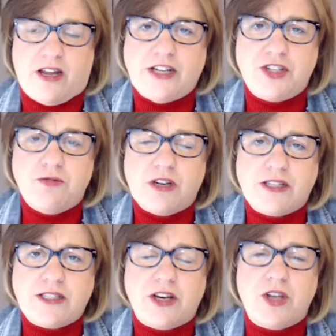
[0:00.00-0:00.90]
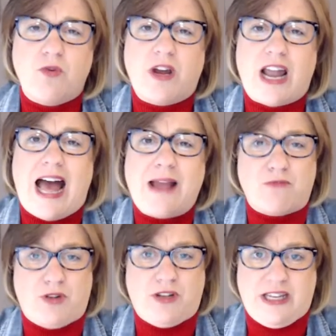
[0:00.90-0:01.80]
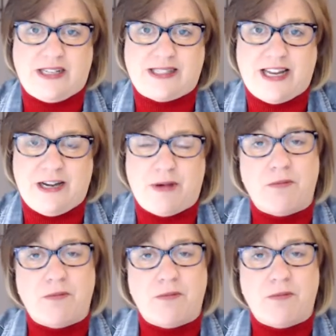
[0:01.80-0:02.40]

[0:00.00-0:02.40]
I do want to tell you what I'm really excited about.